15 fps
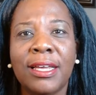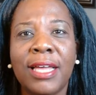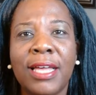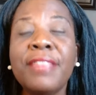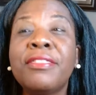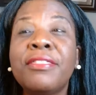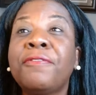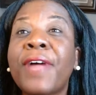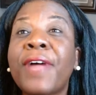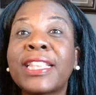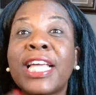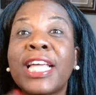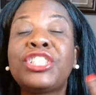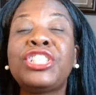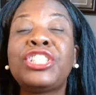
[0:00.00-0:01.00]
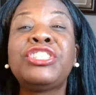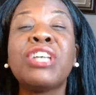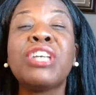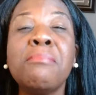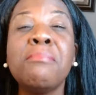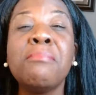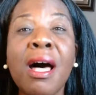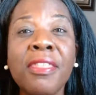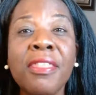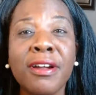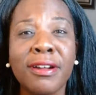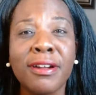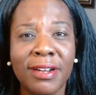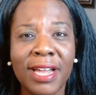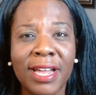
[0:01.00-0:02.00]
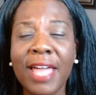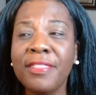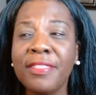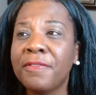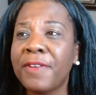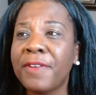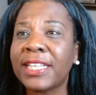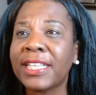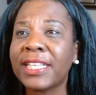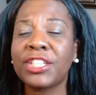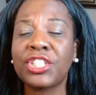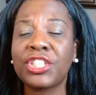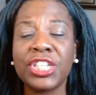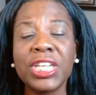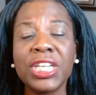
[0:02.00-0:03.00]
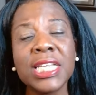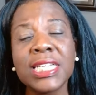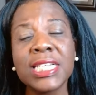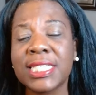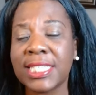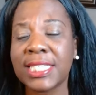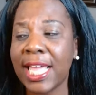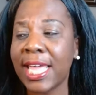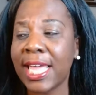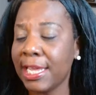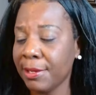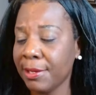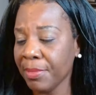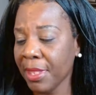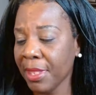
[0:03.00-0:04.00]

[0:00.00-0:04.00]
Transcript: and the fact that she's a mother and the fact that she is a,